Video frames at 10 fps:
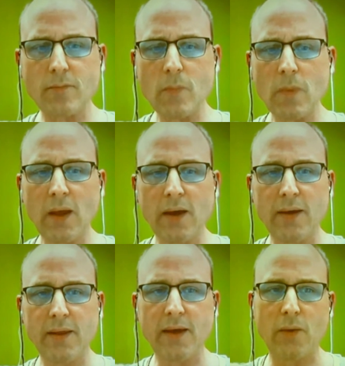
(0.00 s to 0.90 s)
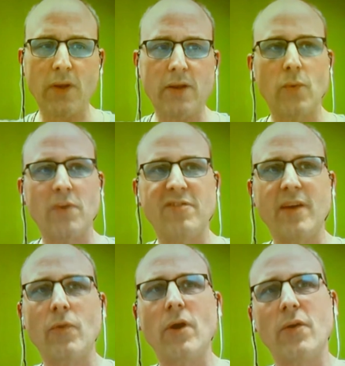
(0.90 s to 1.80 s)
uh, yeah, when, when
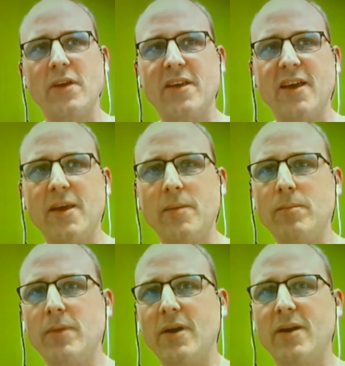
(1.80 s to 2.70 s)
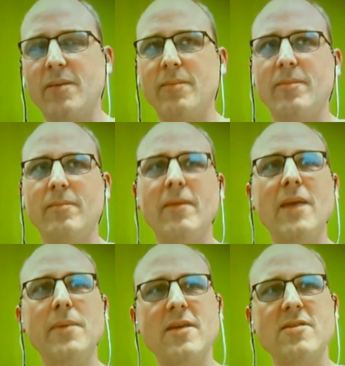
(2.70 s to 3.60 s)
February came, um,
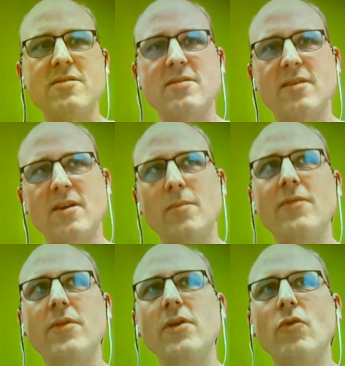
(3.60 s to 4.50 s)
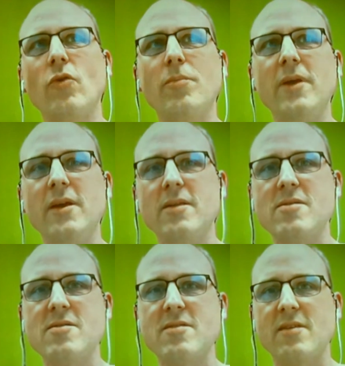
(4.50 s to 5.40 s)
maybe some of the
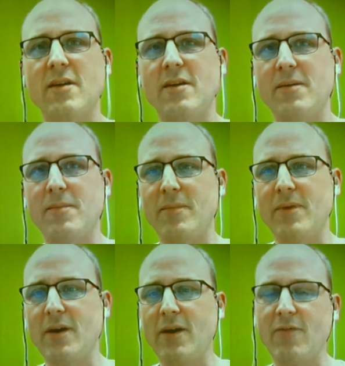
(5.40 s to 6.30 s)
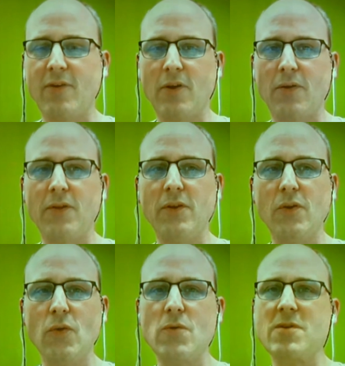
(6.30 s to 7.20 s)
Europeans um, uh, followed the
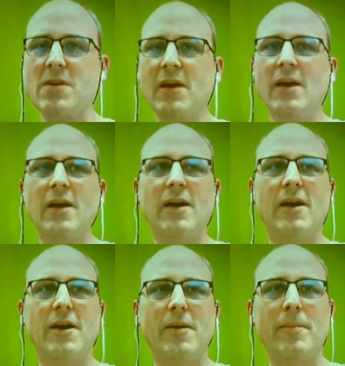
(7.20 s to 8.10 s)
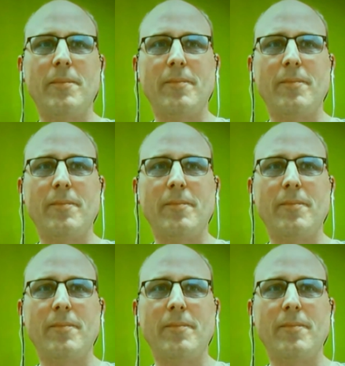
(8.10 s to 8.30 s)
news. Um,